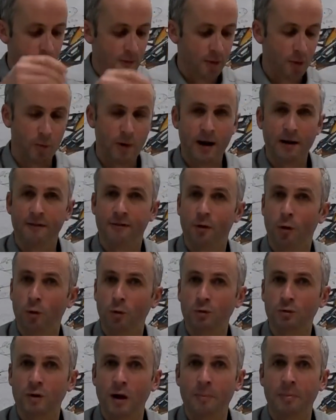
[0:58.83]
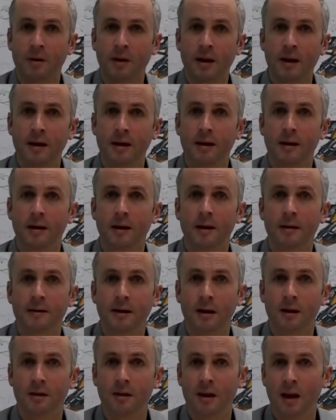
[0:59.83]
the weight falls rapidly
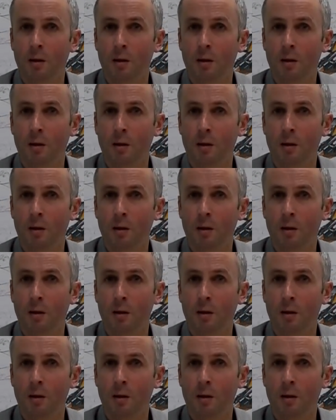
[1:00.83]
down to the